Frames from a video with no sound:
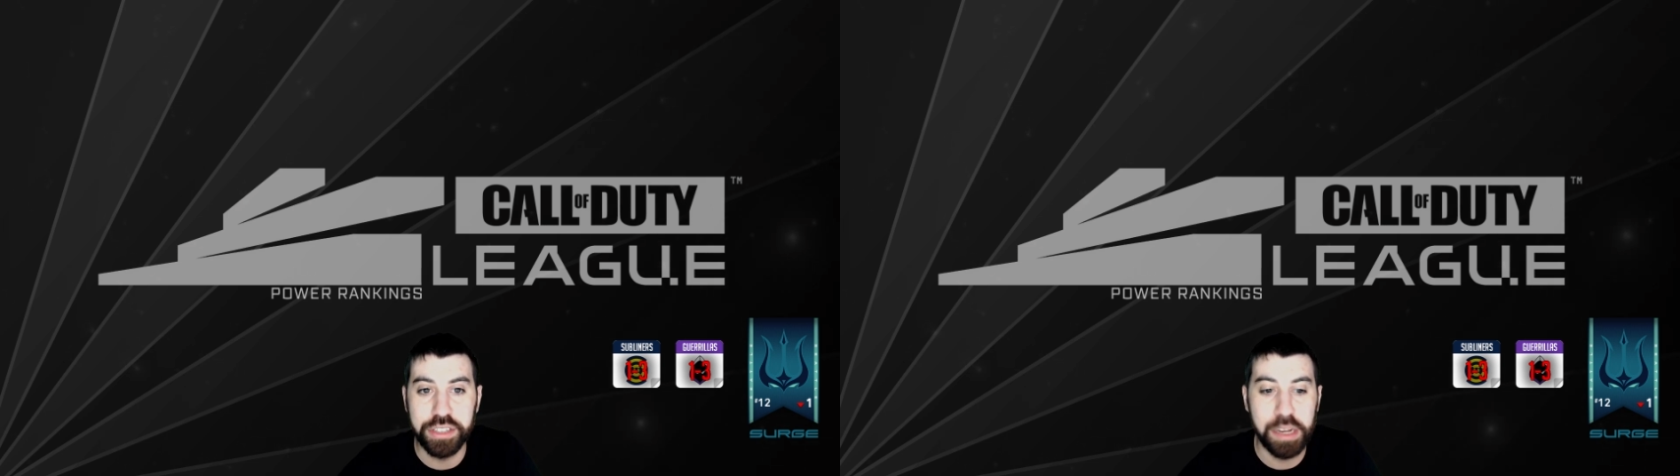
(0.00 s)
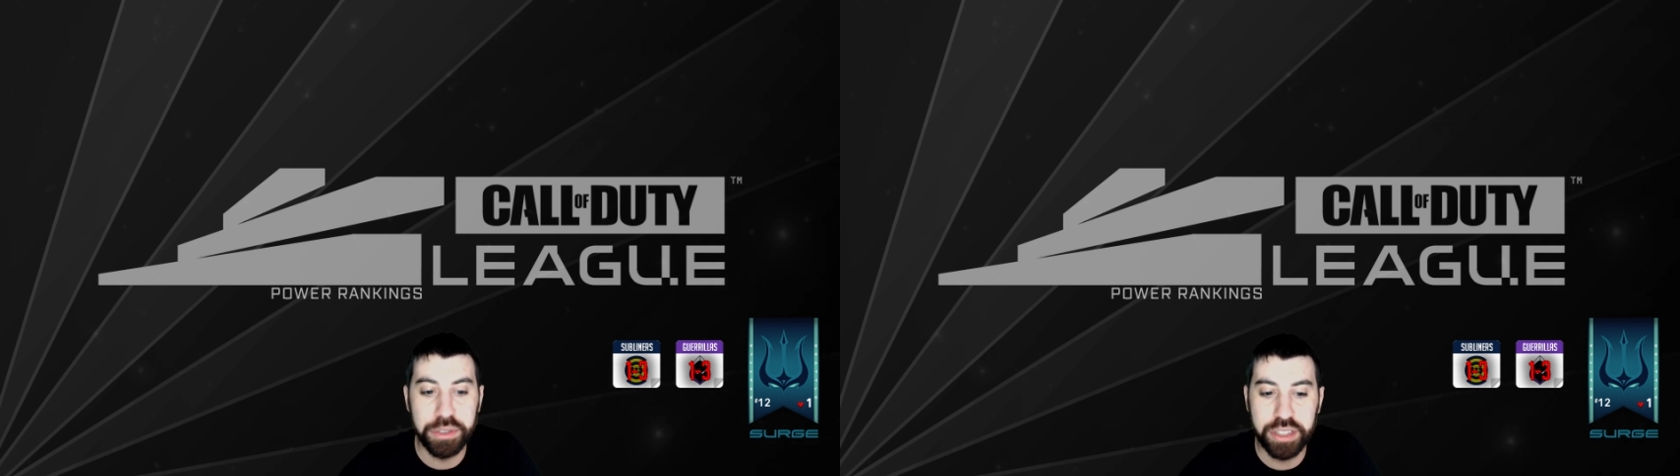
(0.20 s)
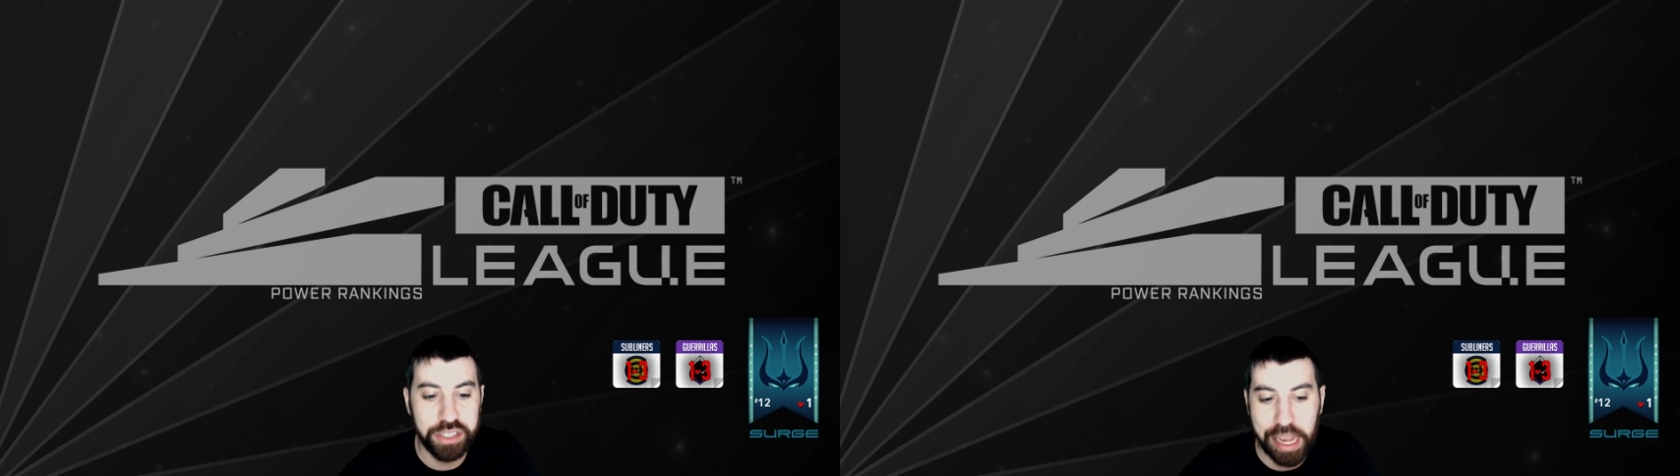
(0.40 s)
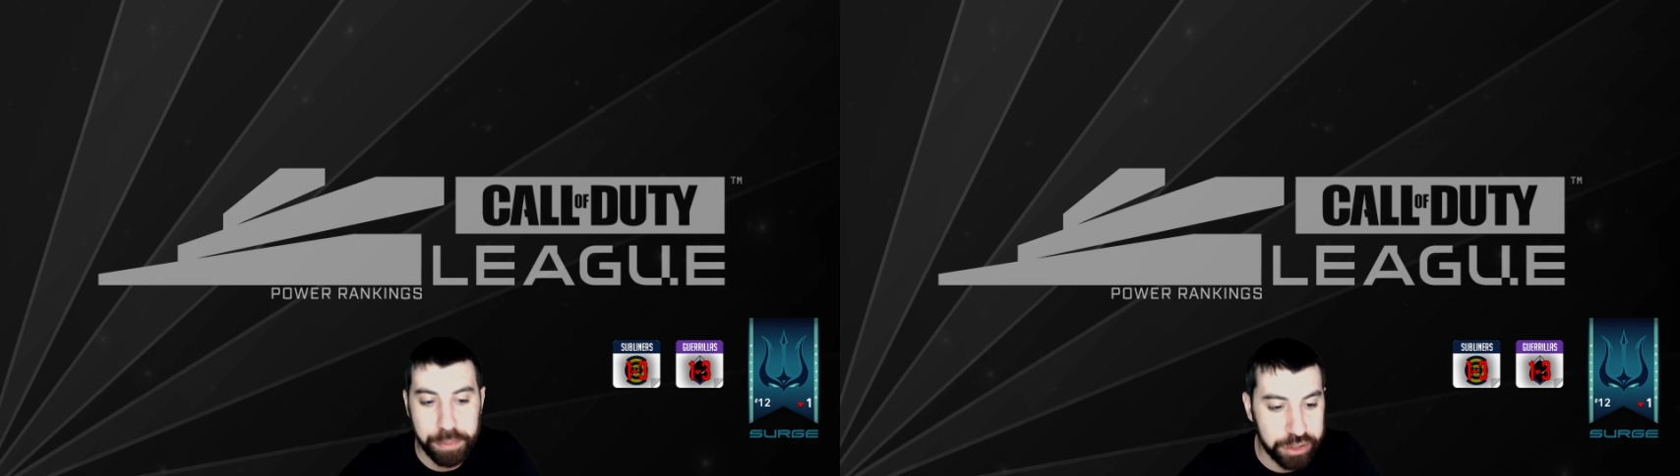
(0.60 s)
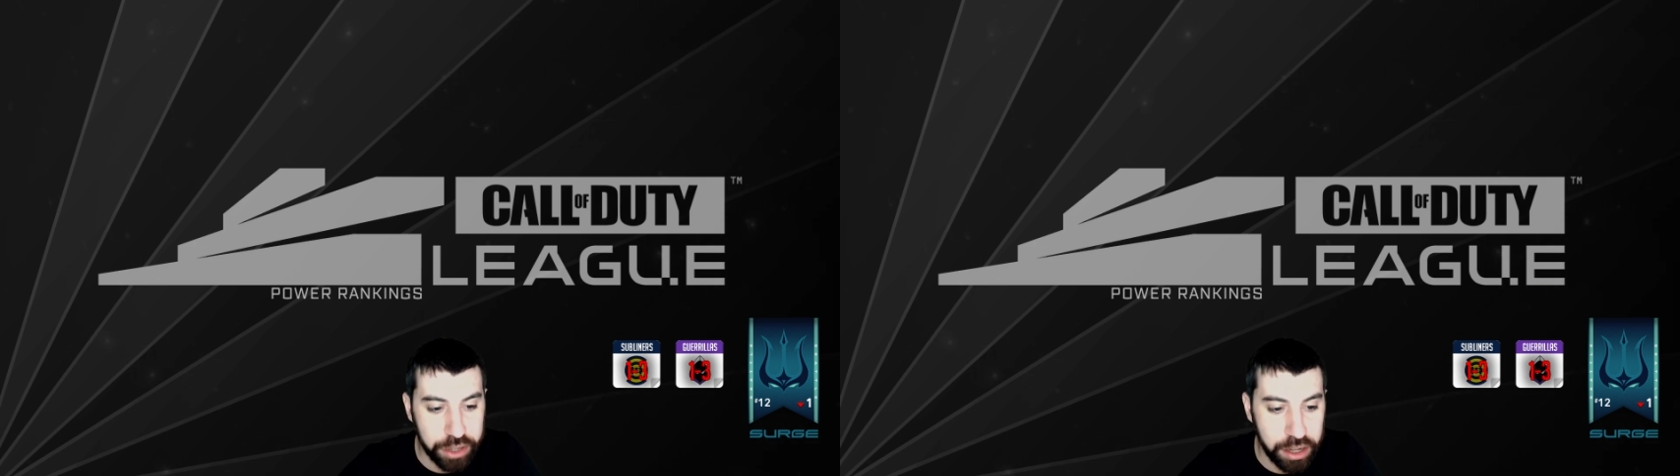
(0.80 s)
It was the same
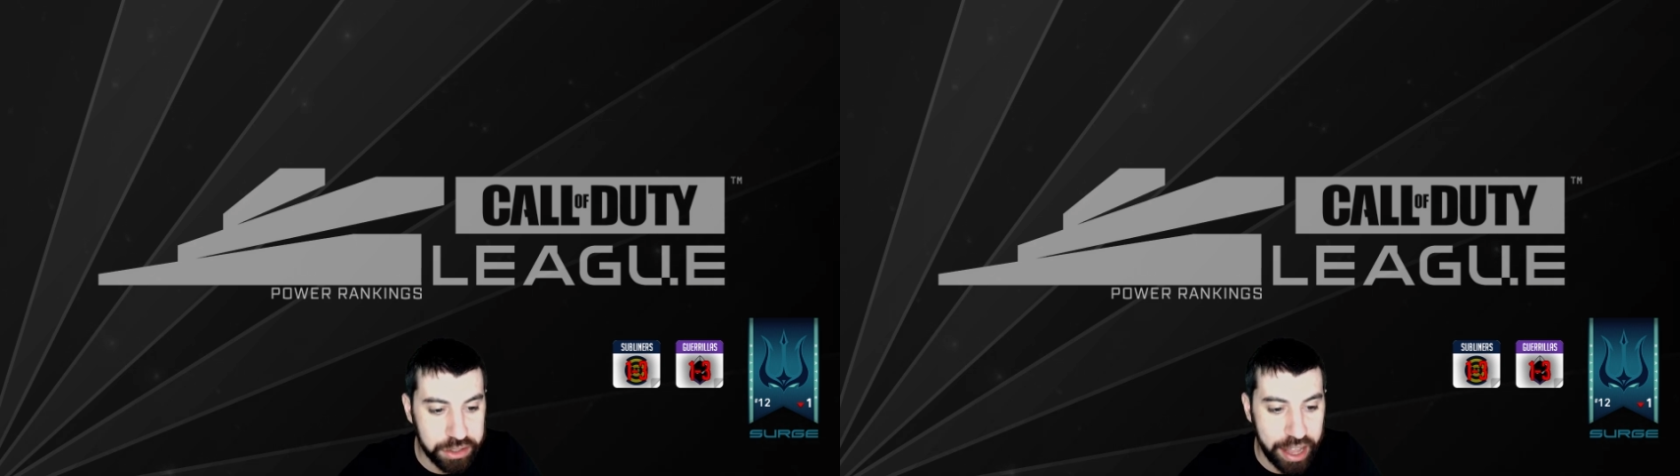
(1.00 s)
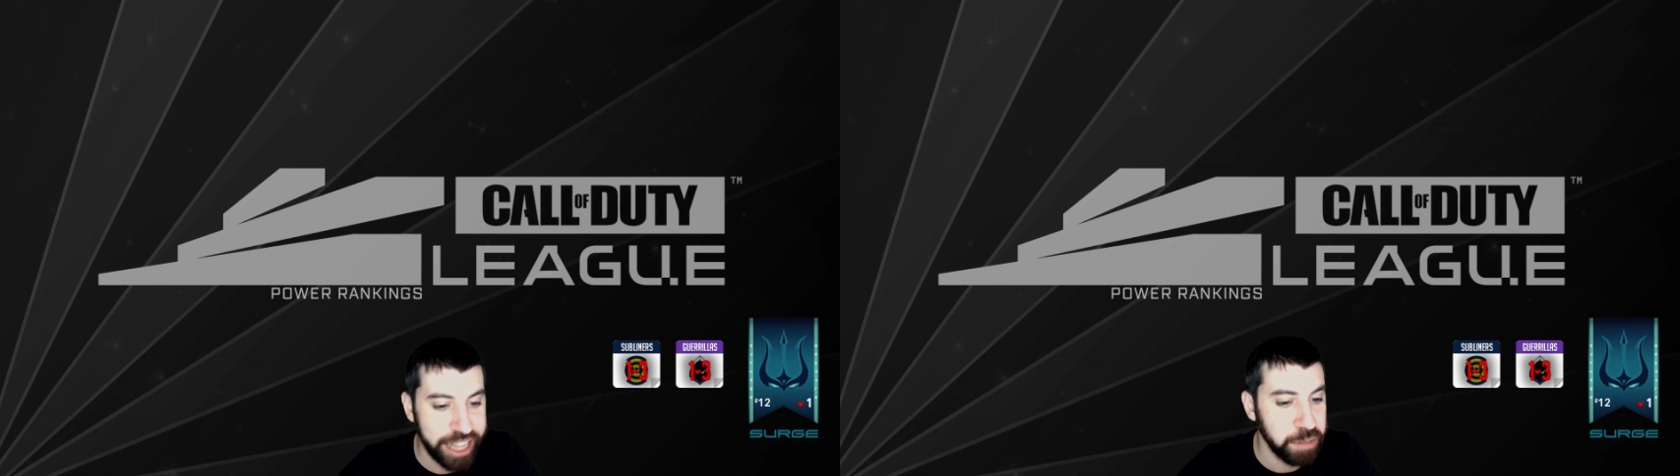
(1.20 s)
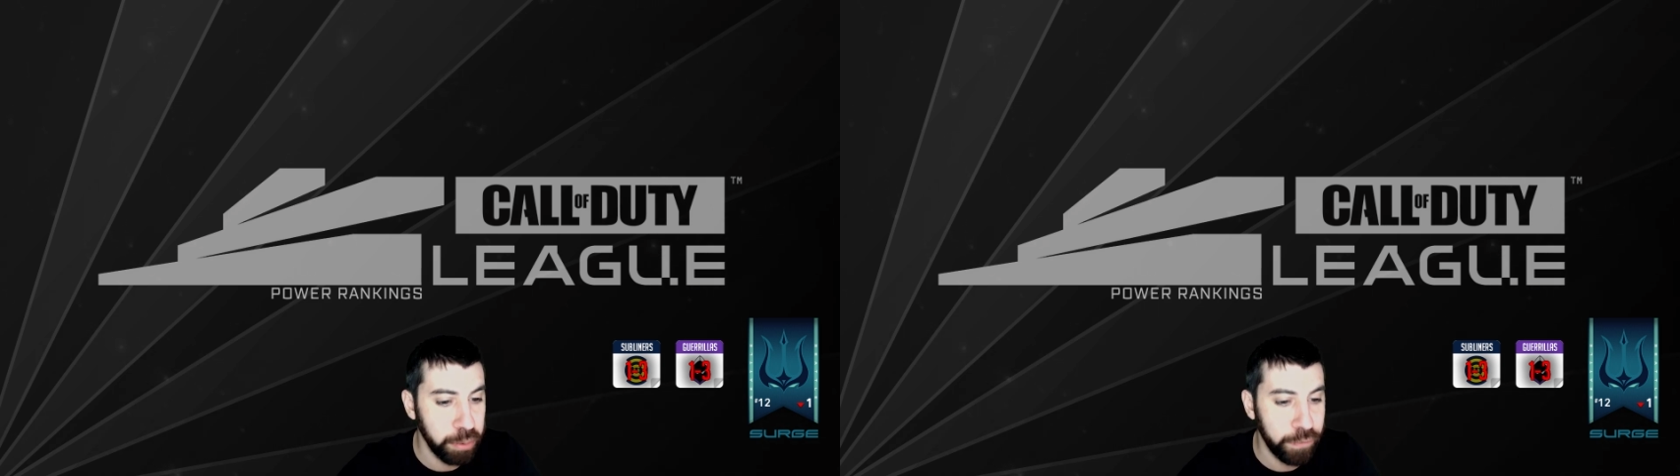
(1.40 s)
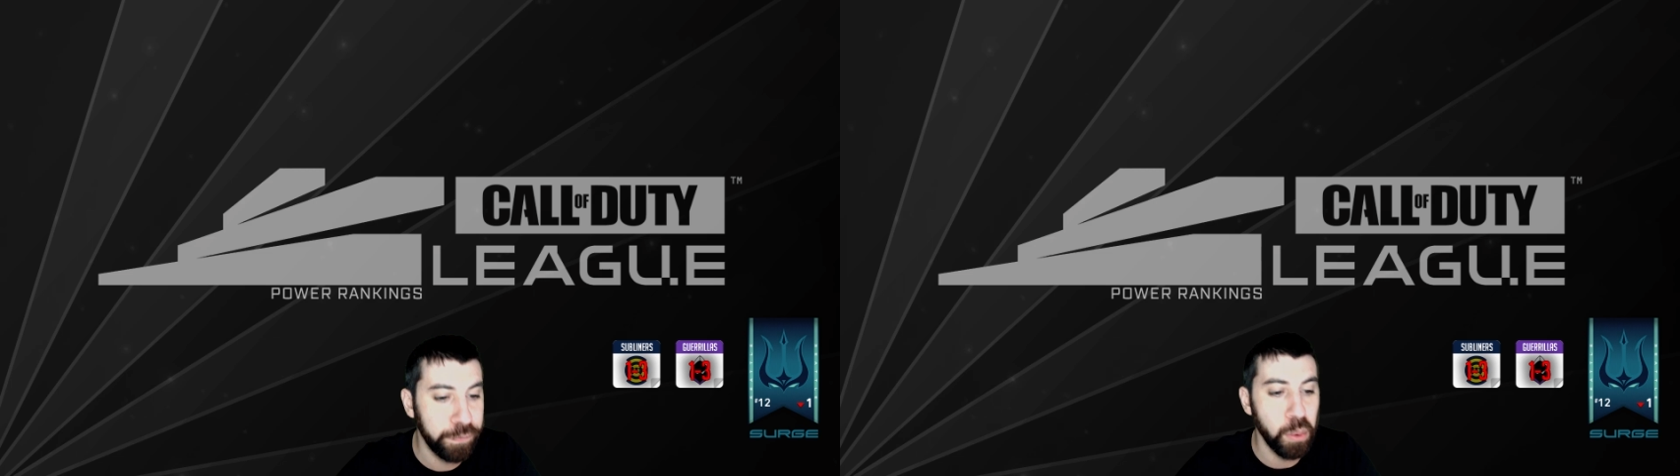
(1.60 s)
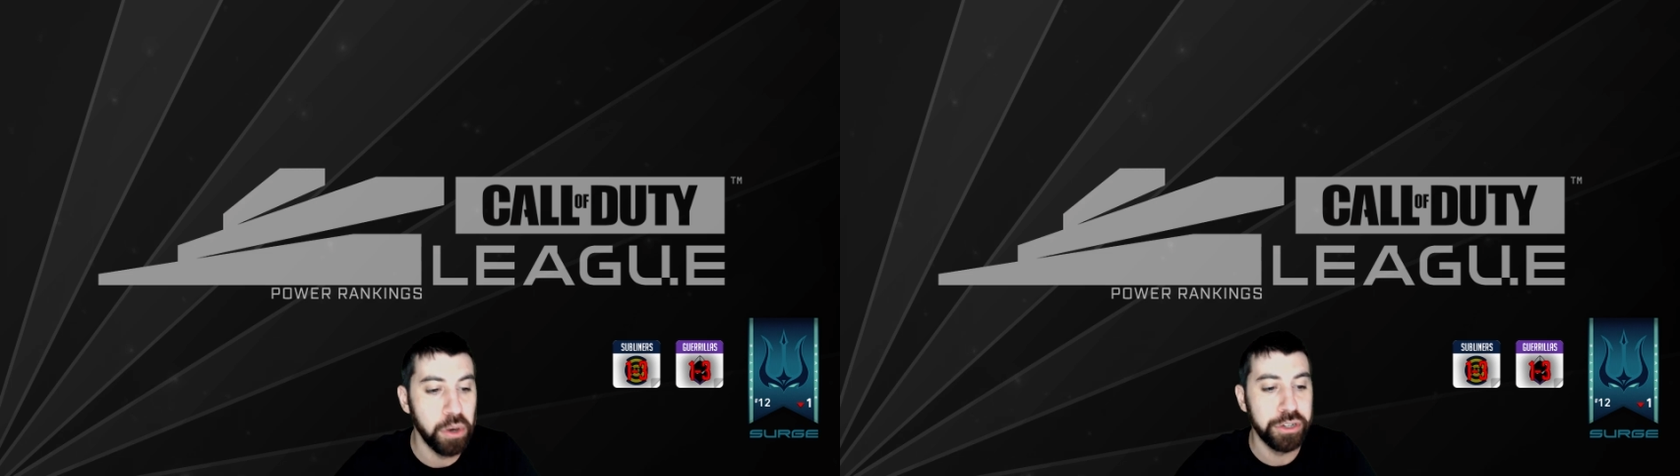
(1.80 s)
results as before.